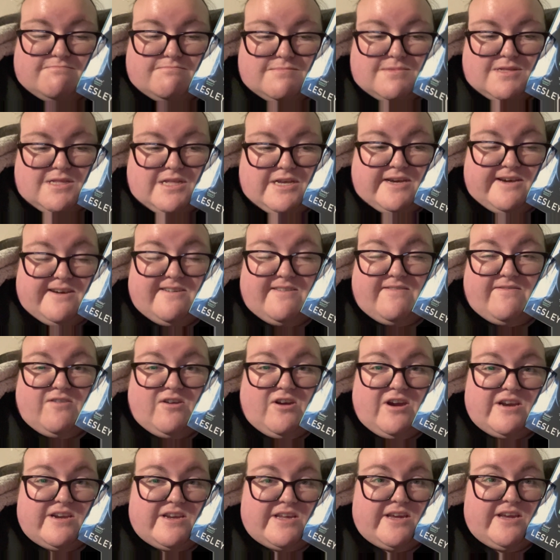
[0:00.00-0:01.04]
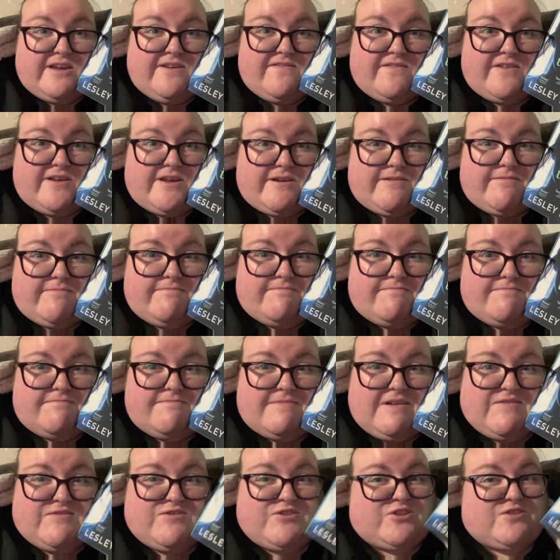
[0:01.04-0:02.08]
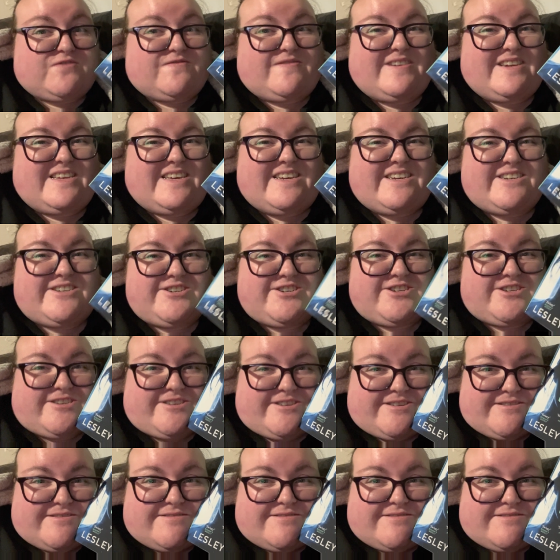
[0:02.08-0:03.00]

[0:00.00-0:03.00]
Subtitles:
Late Friday evening, I've just finished.